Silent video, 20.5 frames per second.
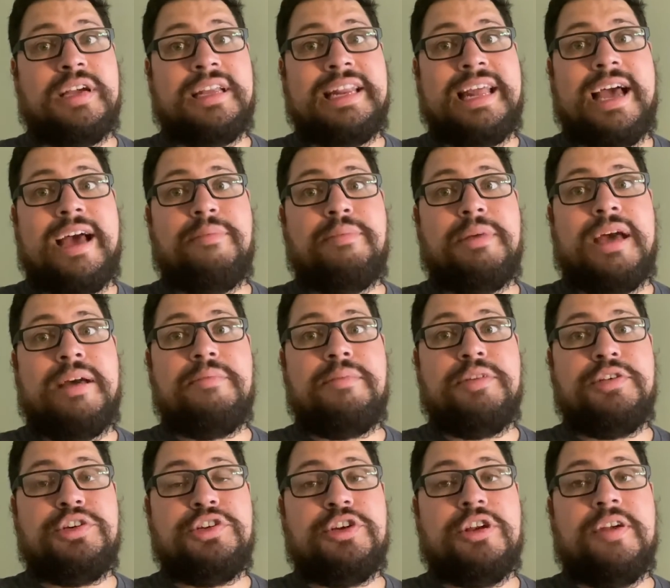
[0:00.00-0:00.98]
Now, I'm not
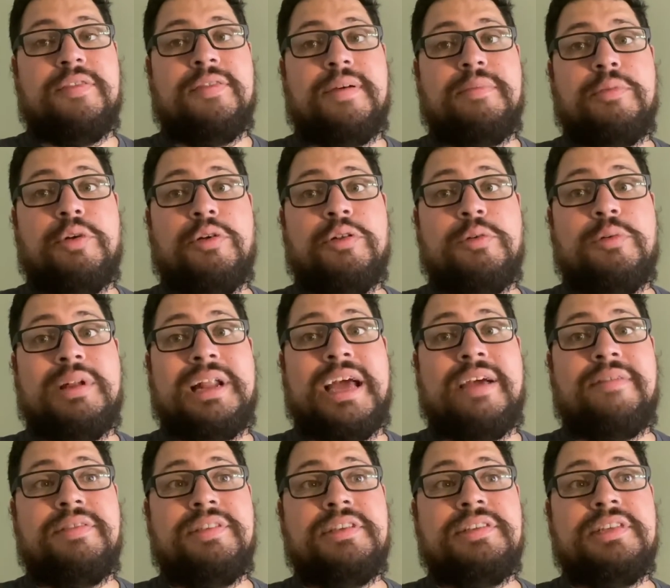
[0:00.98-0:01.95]
sure if I'm the only one
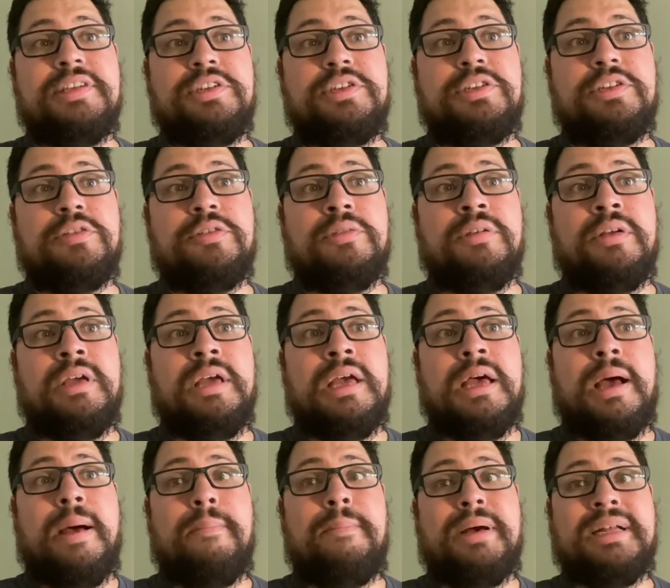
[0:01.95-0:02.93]
having this issue,
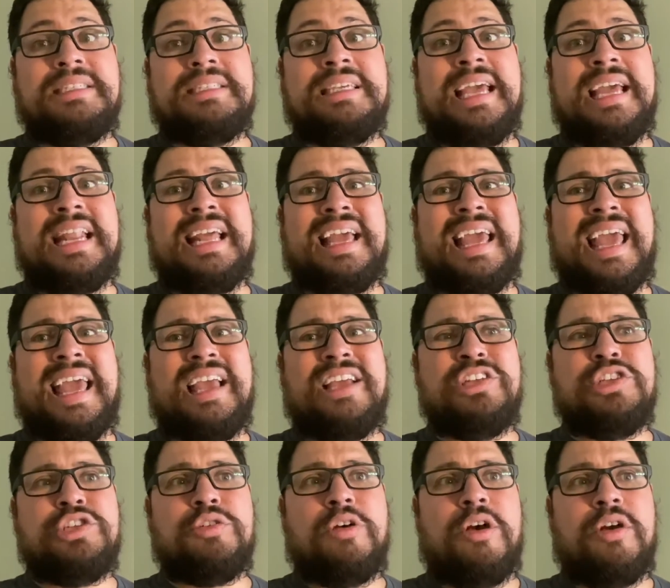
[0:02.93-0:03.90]
but it's getting a
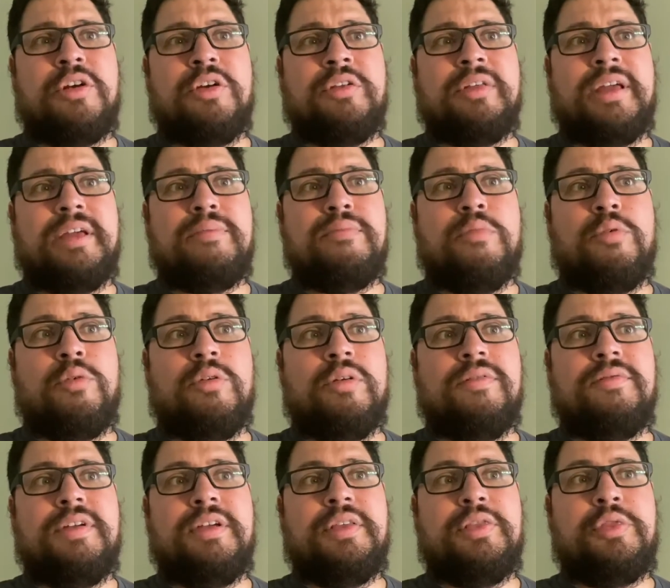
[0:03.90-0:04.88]
stronger, like more of
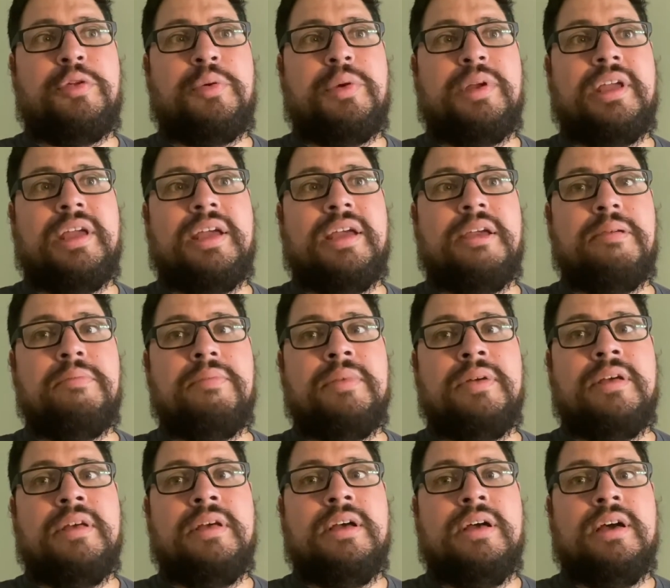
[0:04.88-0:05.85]
a 3M
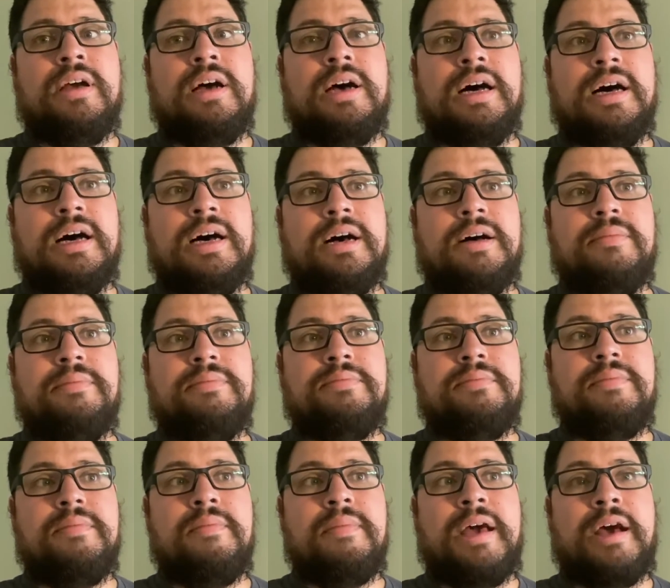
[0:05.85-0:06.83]

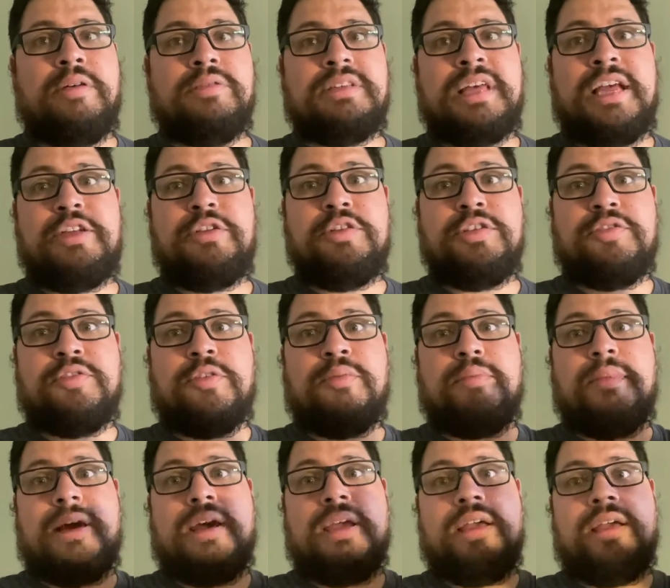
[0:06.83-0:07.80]
mount I use for
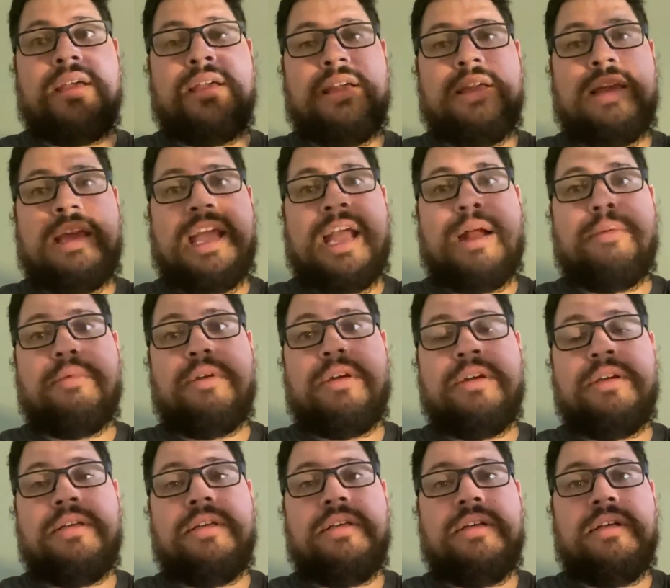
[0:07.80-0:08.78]
my
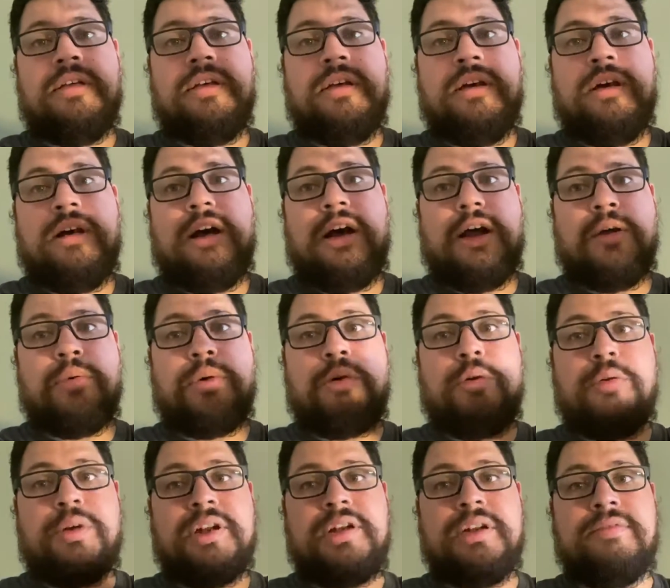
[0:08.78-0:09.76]
camera
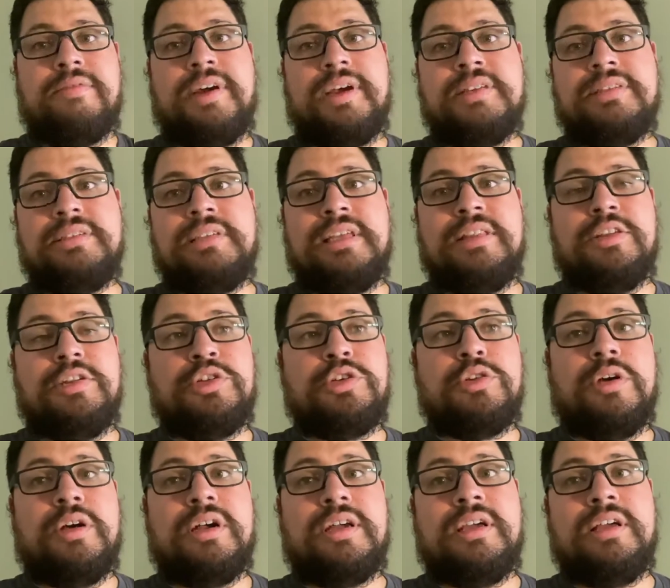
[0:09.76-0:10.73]
recording device in the
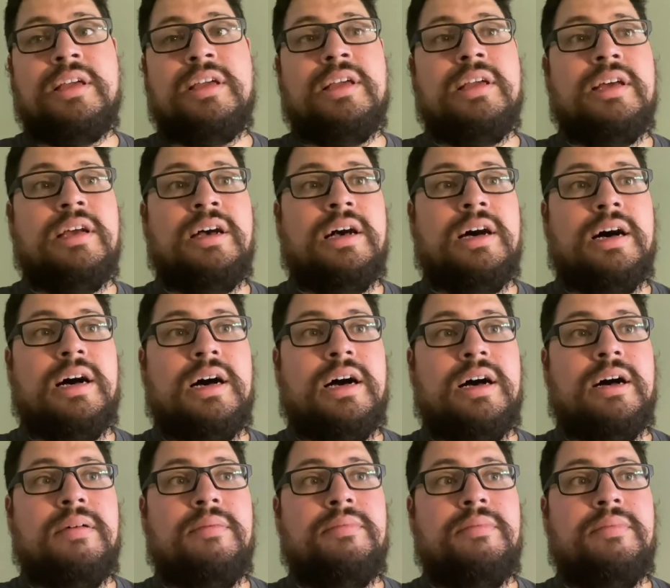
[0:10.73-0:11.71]
truck.
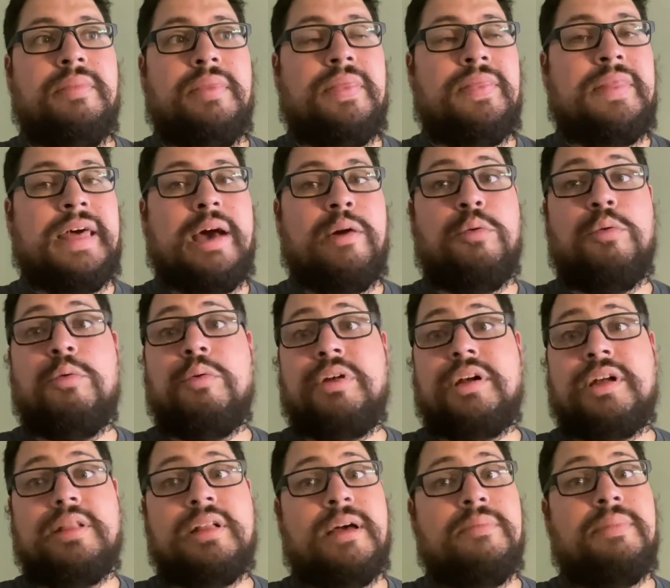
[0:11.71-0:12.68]
That will work
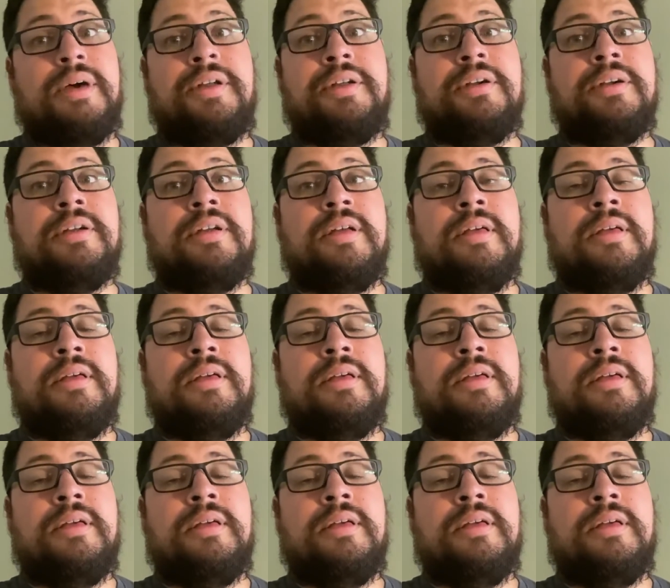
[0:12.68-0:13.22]
a lot better.